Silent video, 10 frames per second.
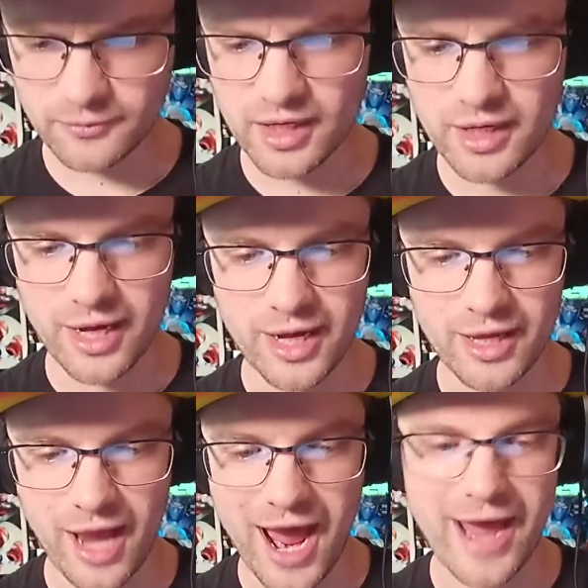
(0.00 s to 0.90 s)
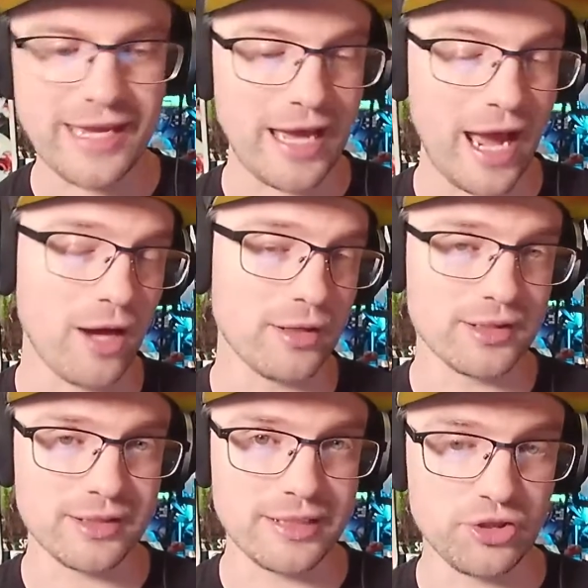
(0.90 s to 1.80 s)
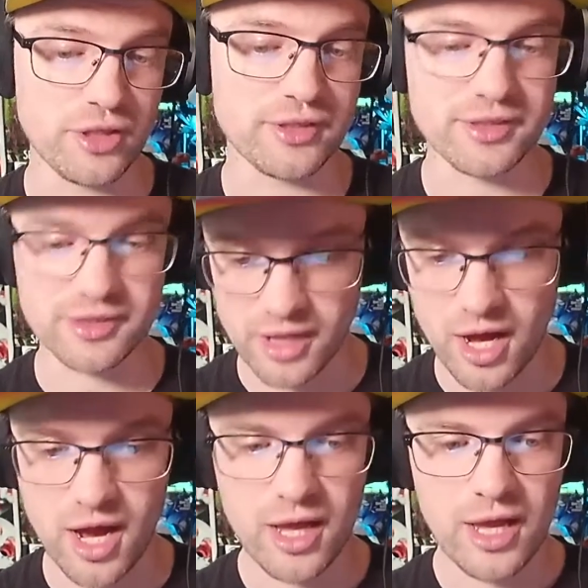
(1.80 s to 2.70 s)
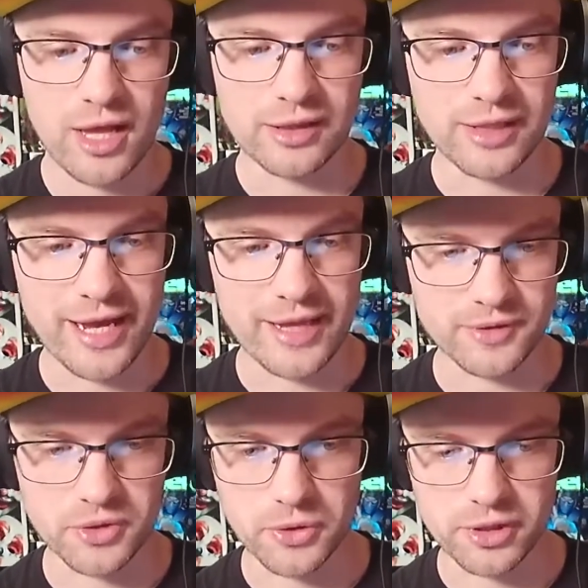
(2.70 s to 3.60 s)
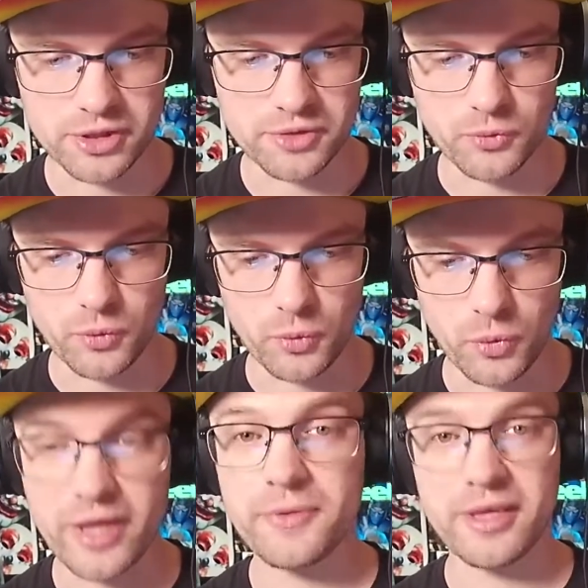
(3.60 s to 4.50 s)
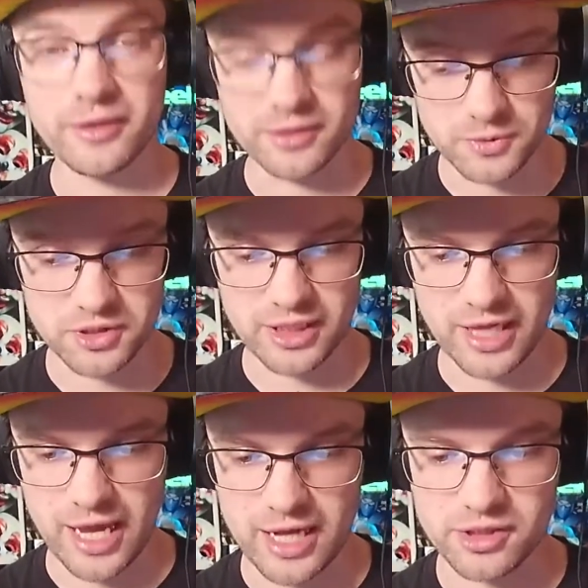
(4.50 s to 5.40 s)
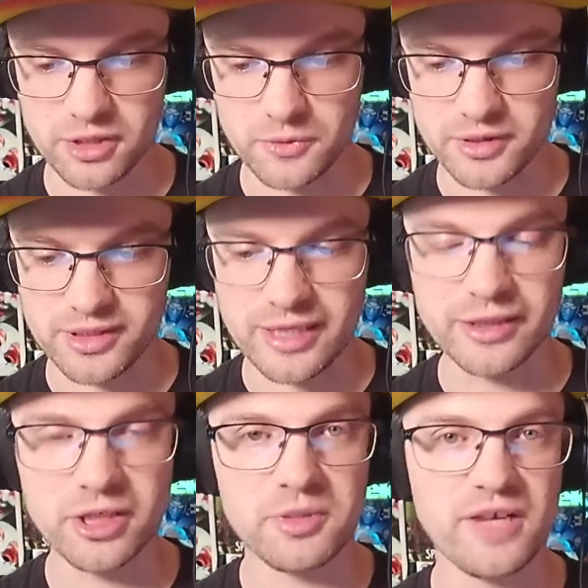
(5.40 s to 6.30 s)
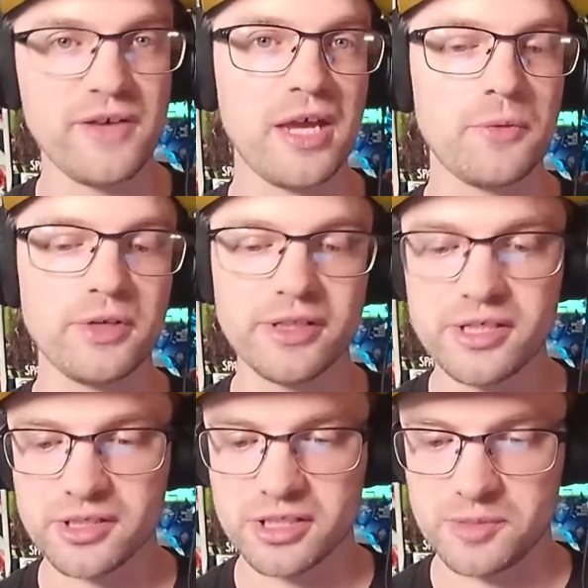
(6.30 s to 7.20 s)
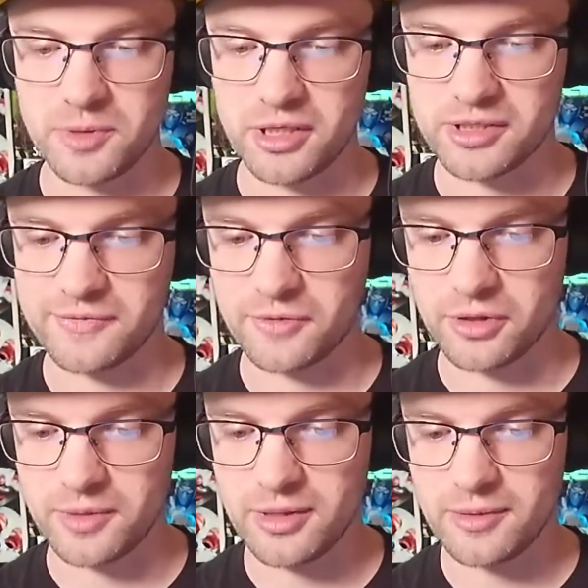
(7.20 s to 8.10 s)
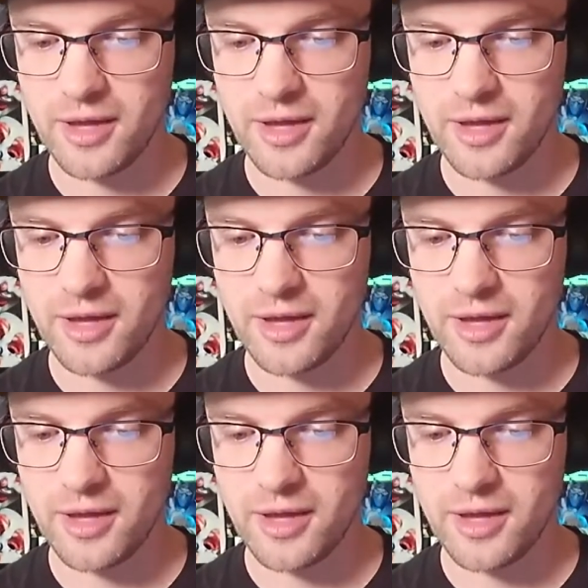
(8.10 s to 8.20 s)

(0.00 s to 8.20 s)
I honestly just saw Light the Torch with Killswitch Engage. It was a little bit of a religious experience for me,